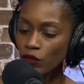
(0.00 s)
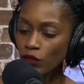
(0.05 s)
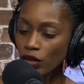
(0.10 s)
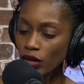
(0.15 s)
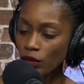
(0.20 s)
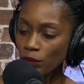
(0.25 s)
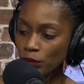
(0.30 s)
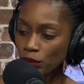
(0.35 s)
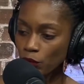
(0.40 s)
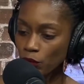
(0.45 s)
a
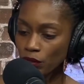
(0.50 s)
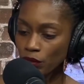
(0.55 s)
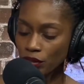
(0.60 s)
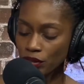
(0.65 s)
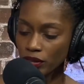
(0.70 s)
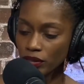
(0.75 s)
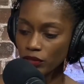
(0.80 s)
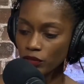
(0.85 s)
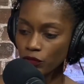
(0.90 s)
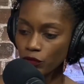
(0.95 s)
couple of
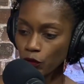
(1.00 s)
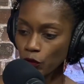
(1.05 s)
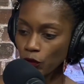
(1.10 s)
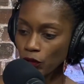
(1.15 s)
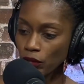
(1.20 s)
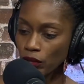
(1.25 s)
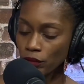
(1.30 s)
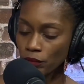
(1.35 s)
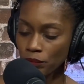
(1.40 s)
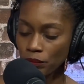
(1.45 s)
questions
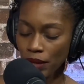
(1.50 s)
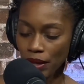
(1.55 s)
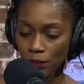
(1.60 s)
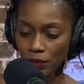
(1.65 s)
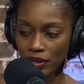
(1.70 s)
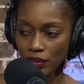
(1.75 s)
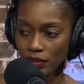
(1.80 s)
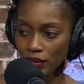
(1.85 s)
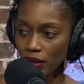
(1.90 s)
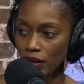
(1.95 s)
for
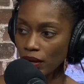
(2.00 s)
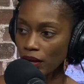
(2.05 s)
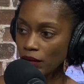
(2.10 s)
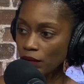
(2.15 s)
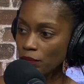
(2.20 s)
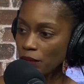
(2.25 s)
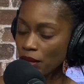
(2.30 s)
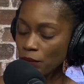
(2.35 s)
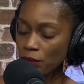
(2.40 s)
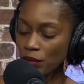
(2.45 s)
maybe
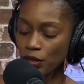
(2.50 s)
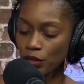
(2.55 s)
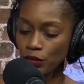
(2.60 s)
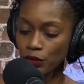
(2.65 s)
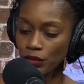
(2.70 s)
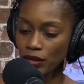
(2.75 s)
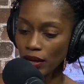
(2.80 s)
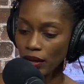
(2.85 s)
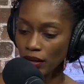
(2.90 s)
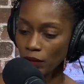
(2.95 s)
John, maybe
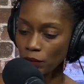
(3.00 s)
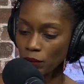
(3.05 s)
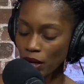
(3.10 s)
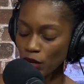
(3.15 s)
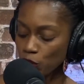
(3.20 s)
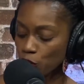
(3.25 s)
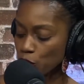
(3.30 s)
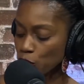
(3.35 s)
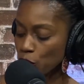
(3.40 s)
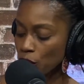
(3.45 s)
you, Don. I'm
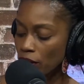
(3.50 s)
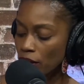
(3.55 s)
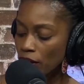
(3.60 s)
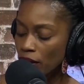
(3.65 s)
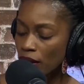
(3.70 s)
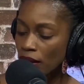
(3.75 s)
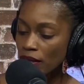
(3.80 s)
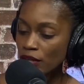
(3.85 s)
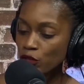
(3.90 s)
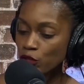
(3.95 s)
not sure.
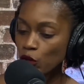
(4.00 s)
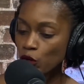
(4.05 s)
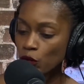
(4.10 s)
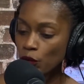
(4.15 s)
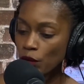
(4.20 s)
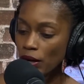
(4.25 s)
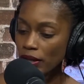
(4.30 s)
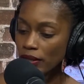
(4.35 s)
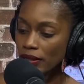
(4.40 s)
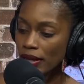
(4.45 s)

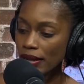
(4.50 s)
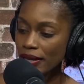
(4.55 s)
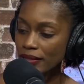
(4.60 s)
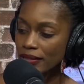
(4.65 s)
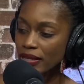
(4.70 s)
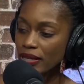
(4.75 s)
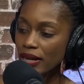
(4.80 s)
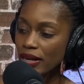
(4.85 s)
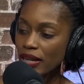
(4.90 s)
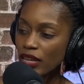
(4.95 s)
So
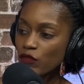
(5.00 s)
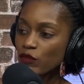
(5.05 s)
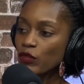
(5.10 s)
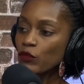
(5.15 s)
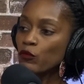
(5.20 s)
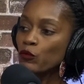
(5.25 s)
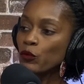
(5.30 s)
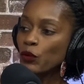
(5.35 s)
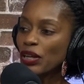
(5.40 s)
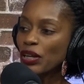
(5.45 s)
is it
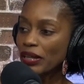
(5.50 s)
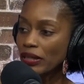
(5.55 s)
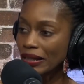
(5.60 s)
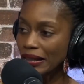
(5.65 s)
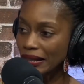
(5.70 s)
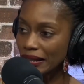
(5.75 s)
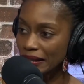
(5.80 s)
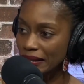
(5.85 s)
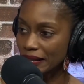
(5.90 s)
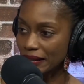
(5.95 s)
even
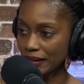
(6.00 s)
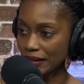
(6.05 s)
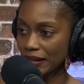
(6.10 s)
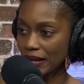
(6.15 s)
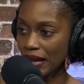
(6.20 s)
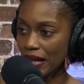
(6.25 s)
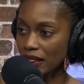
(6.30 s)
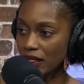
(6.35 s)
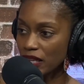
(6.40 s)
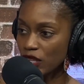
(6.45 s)

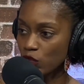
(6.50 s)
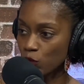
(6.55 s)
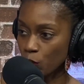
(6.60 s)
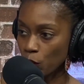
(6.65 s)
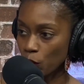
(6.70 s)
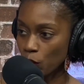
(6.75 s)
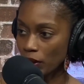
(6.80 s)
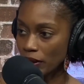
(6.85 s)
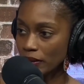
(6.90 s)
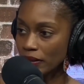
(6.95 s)
realistic at this
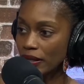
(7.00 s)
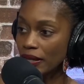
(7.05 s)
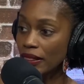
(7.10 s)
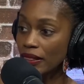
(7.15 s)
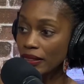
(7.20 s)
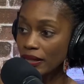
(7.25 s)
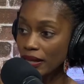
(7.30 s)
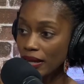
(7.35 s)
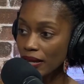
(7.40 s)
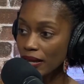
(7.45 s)
point to
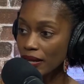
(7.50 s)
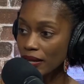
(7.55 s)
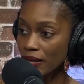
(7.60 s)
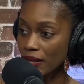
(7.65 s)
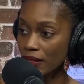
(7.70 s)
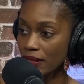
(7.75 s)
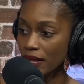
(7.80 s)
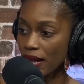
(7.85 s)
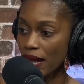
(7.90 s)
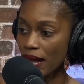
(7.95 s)
think
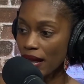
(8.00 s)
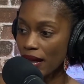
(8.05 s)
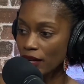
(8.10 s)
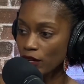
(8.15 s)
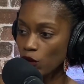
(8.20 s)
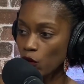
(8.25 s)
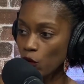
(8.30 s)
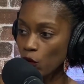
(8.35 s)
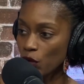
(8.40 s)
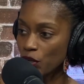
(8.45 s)

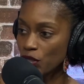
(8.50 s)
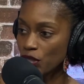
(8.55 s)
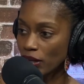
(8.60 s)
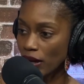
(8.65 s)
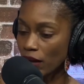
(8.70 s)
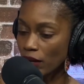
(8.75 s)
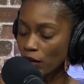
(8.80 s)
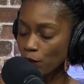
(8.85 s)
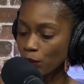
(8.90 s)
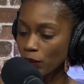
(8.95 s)
that Orange
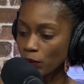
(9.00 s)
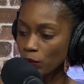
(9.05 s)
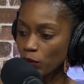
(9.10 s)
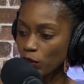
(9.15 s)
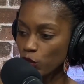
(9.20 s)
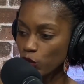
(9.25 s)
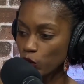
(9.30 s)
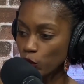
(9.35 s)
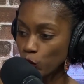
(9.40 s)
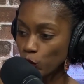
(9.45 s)
County
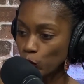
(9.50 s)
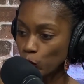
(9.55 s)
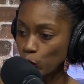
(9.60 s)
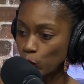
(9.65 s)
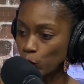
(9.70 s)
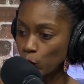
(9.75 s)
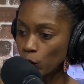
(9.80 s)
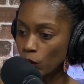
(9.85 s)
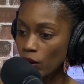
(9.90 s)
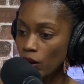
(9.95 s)
Public
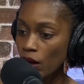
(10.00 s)
School